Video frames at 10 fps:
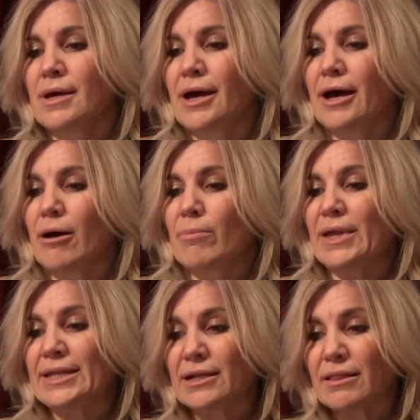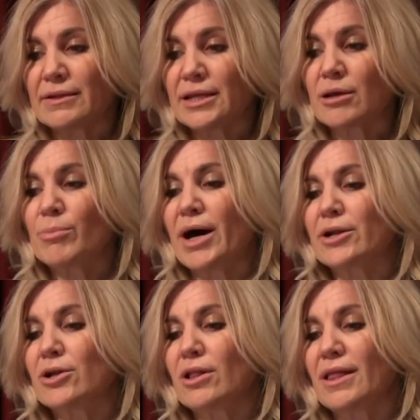an in-clinic
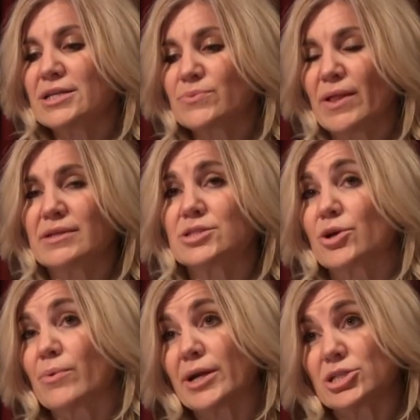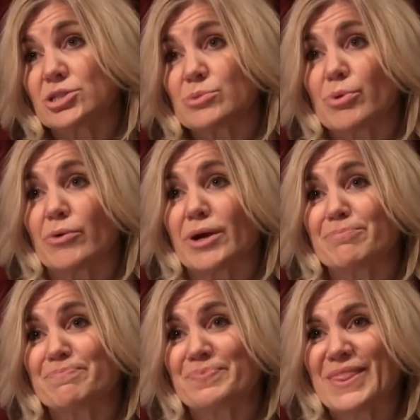model, as well as a corrections program.
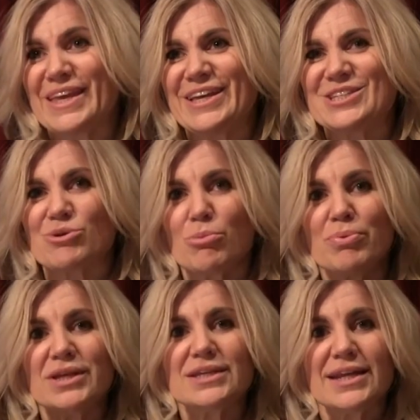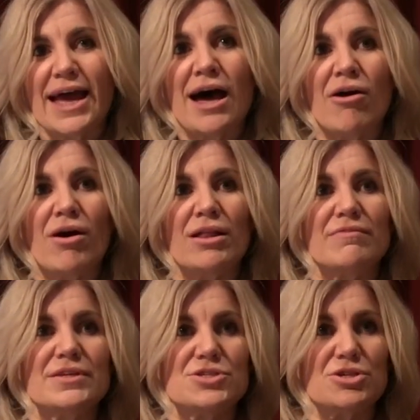So we're building out all of
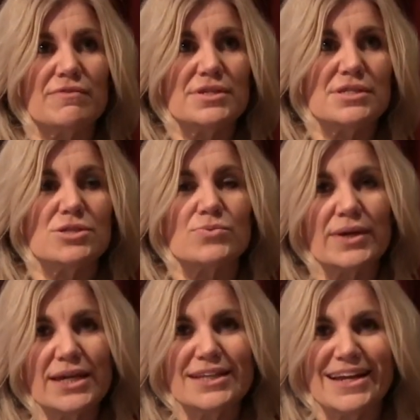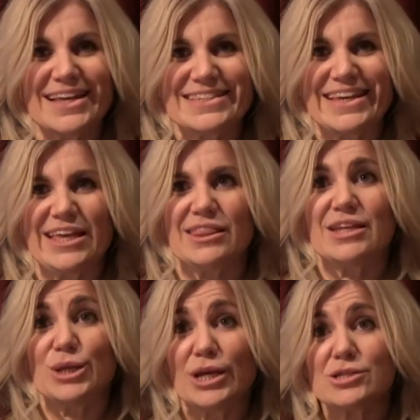these services, recognizing the
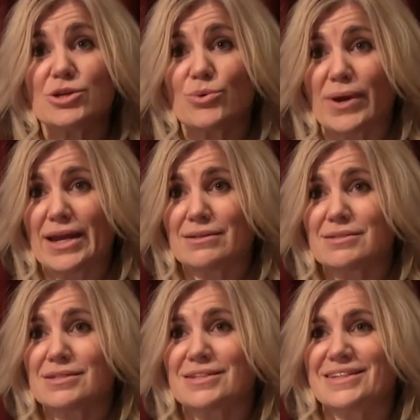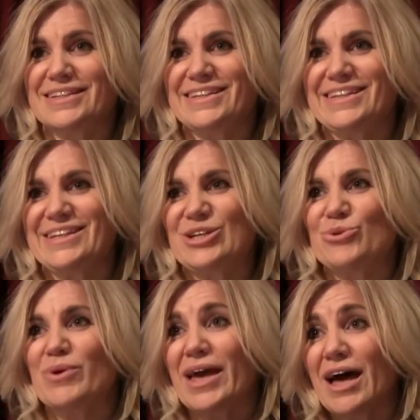needs are great.
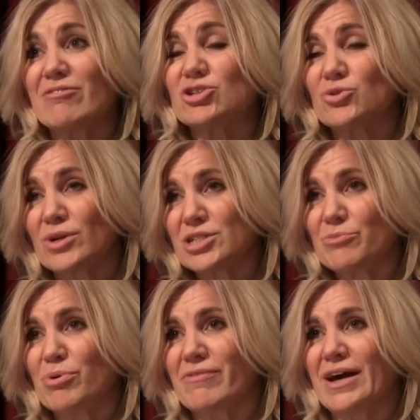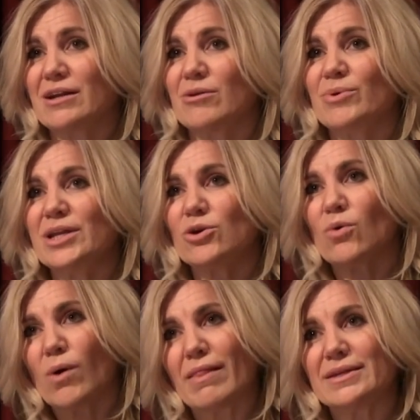We have a shortage of provider. We need
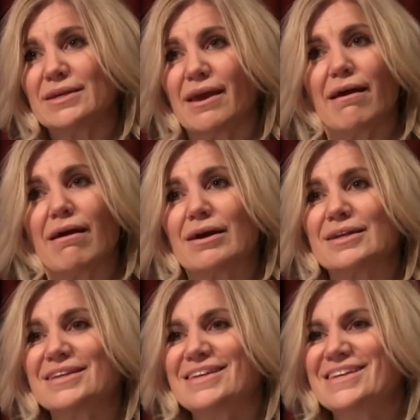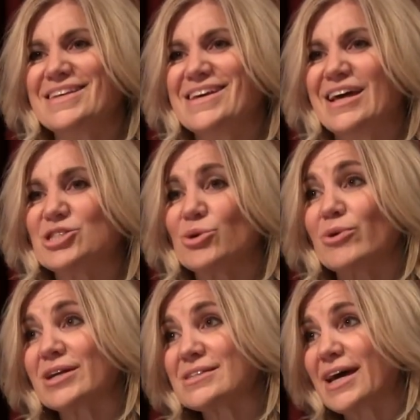quality care. And so we're
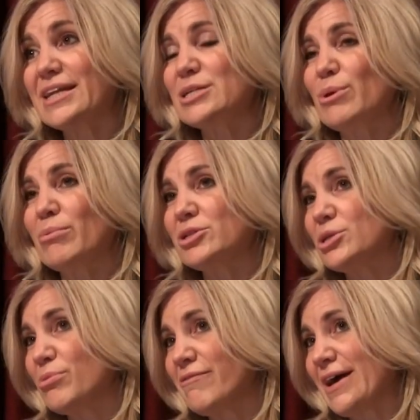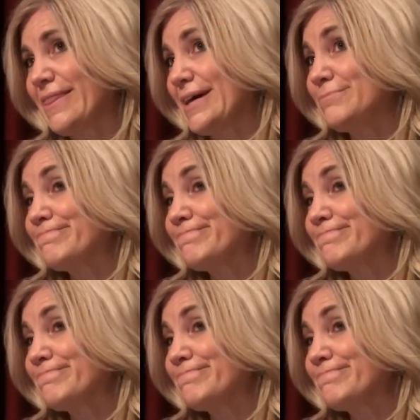excited to be able to provide that.